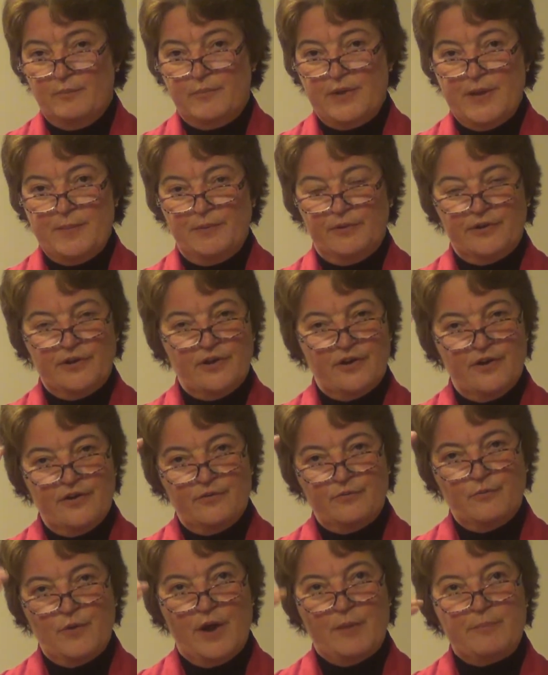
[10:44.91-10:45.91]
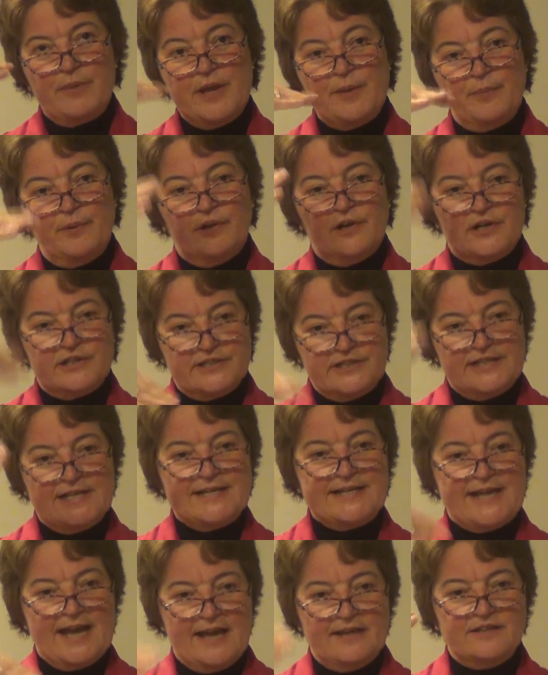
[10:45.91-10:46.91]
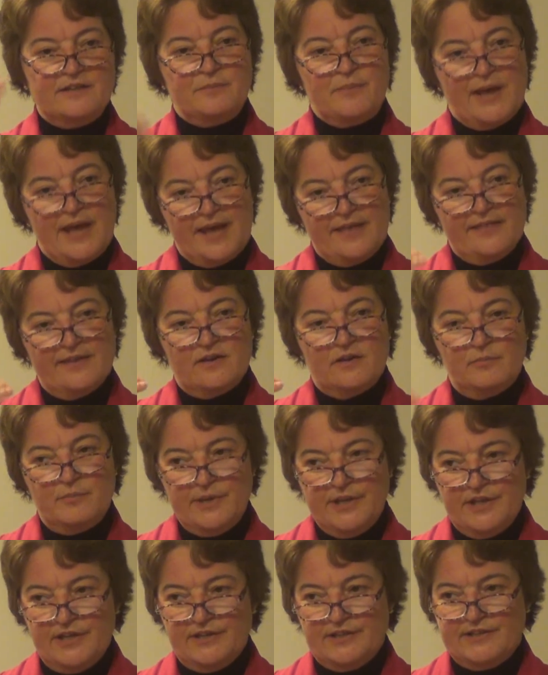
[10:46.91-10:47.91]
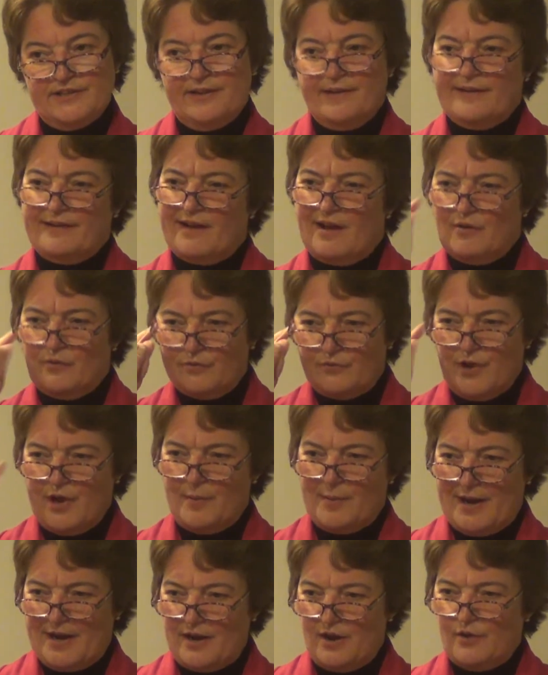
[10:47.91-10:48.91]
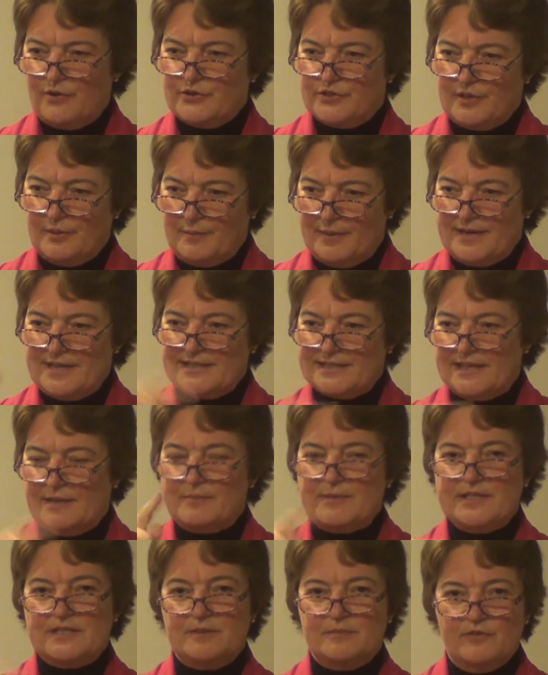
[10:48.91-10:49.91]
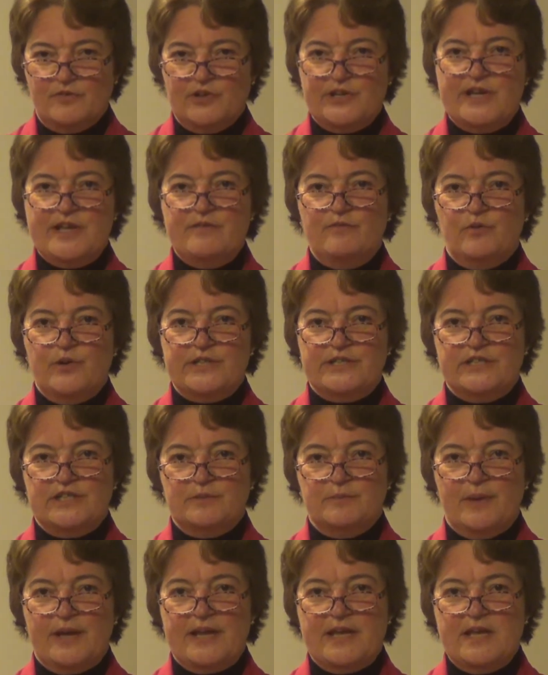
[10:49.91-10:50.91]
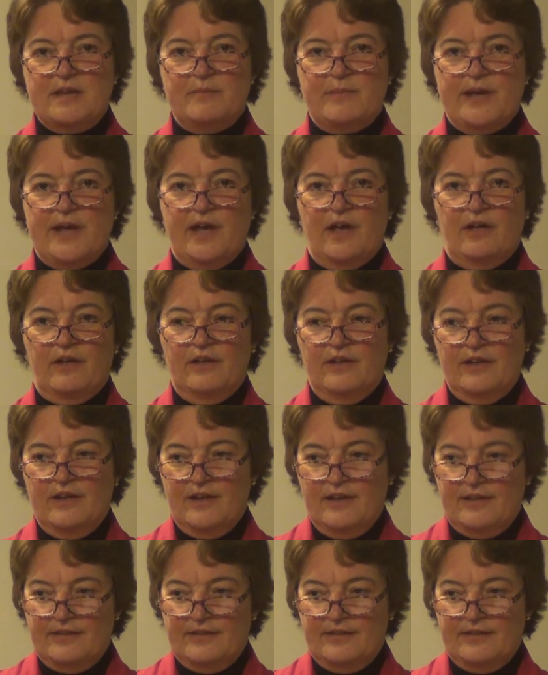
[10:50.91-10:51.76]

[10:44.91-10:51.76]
people are when people are sitting down to pay their bills, and wait a minute, I know somebody sent me some invoices by email.